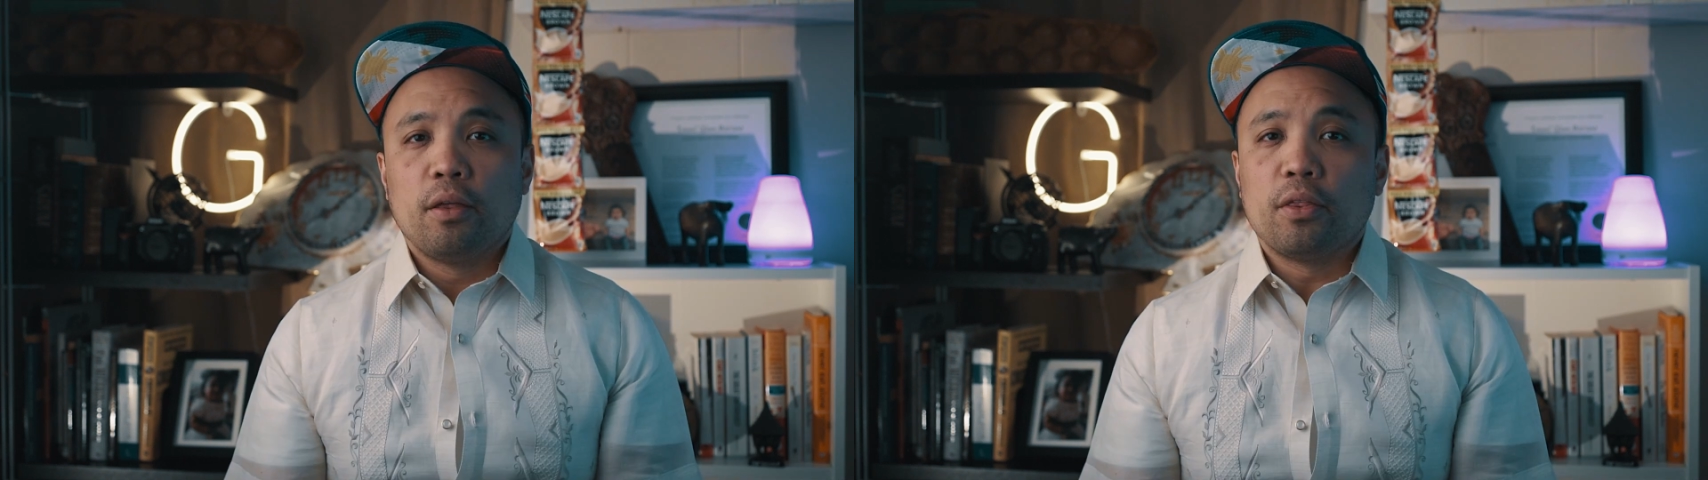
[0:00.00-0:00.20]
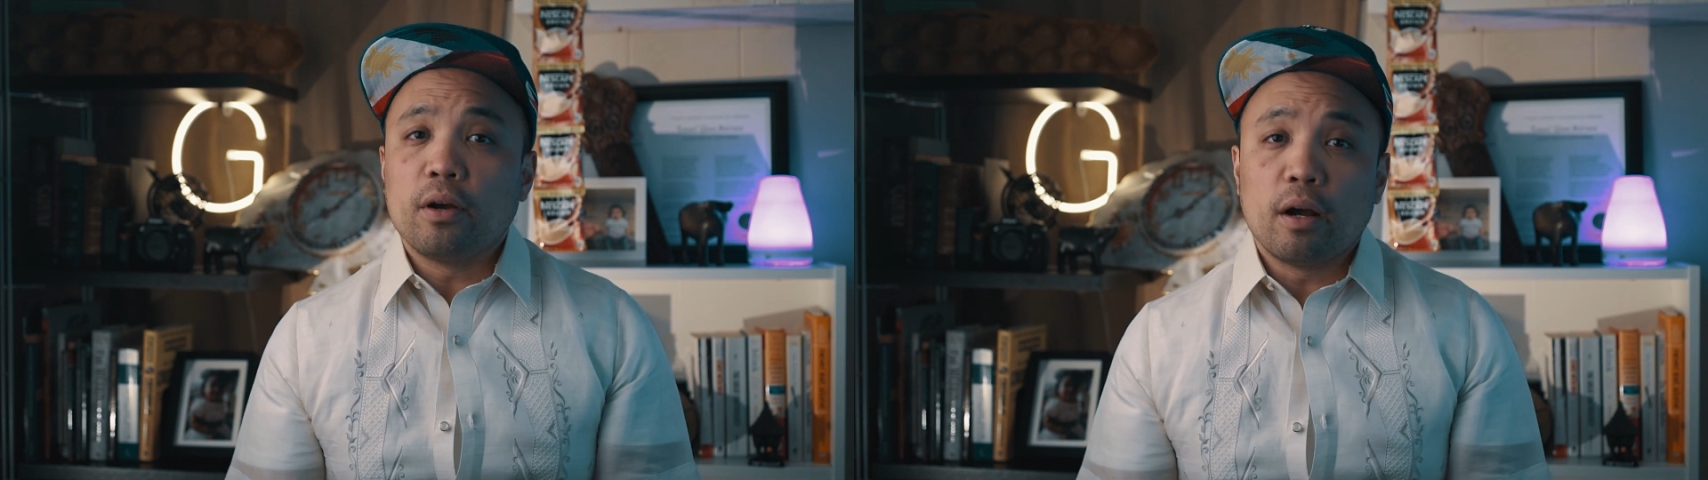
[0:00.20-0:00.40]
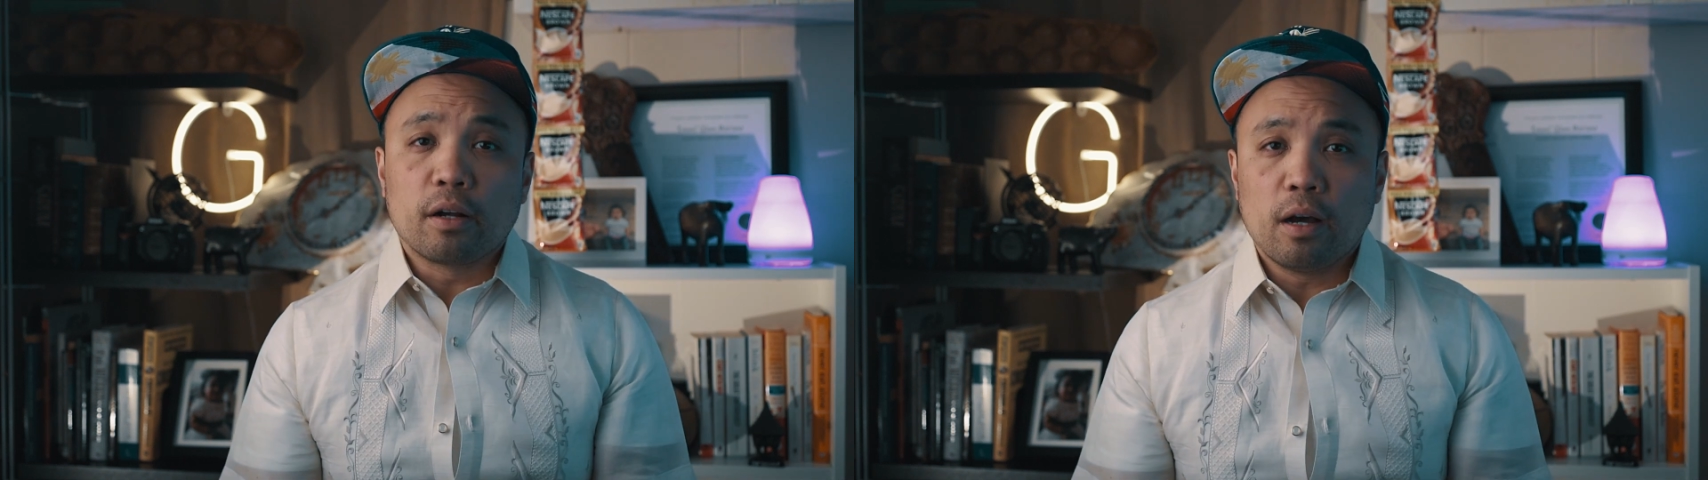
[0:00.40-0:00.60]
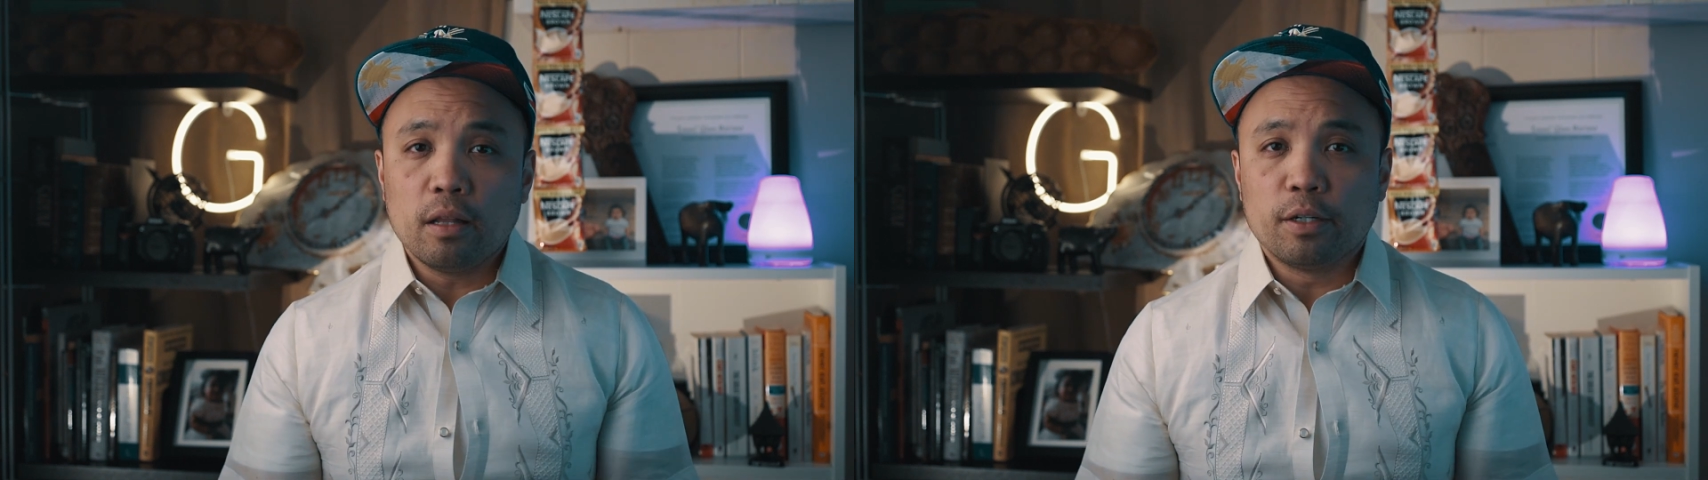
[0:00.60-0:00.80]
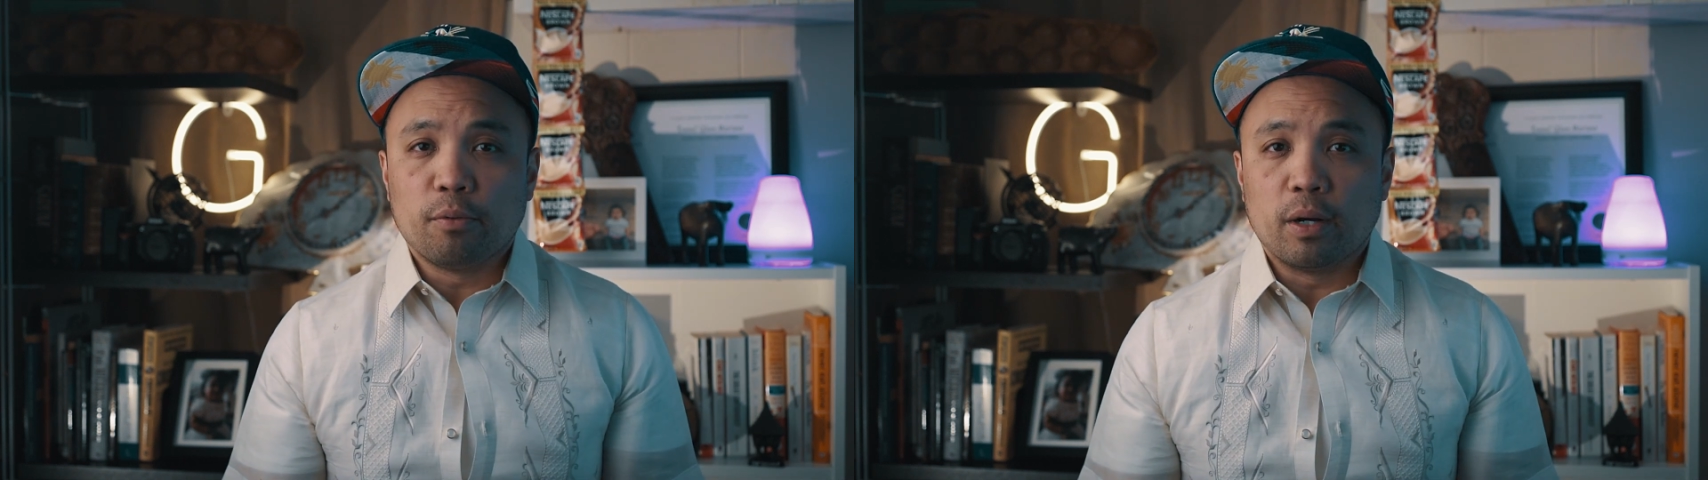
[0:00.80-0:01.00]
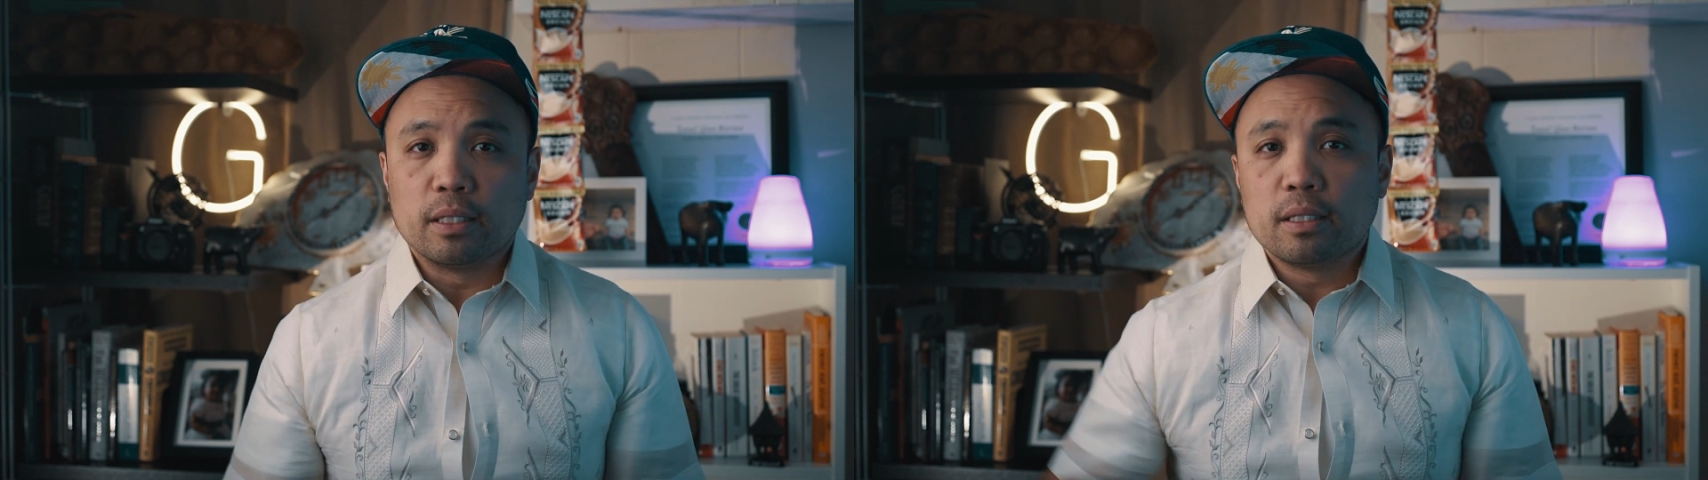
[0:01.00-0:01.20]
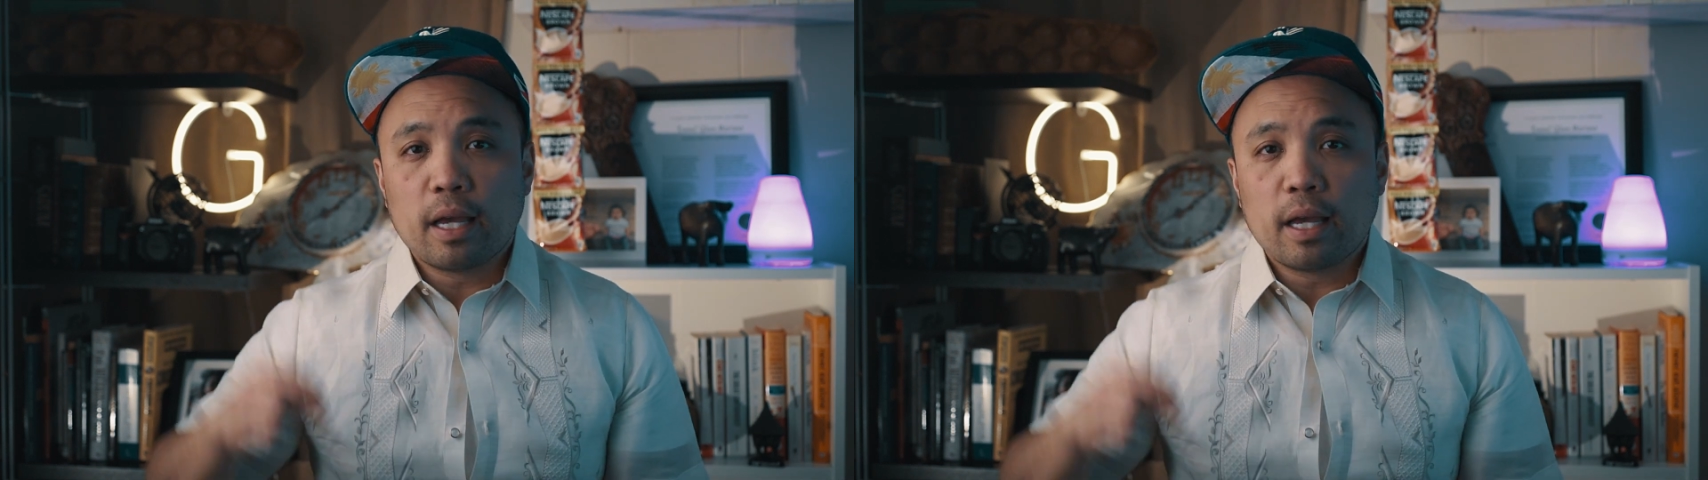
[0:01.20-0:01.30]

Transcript: There are colored ones